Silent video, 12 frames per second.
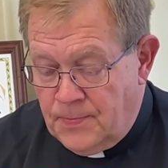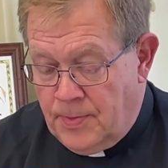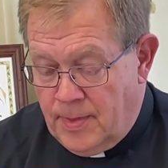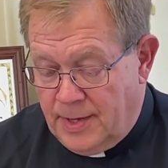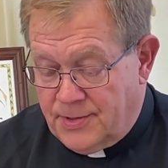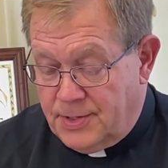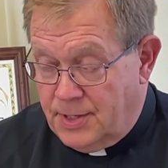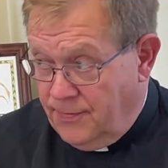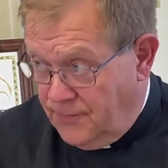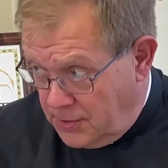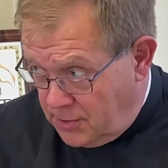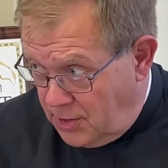that's
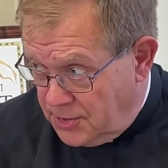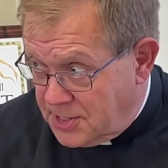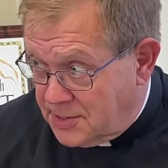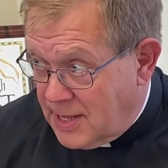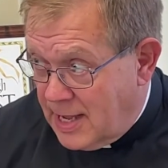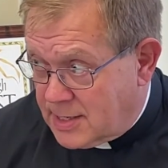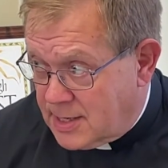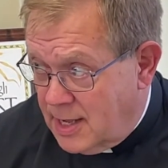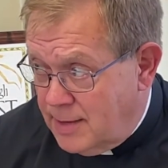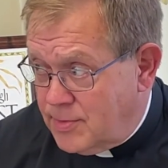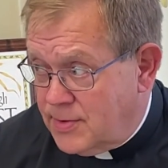difficult at that time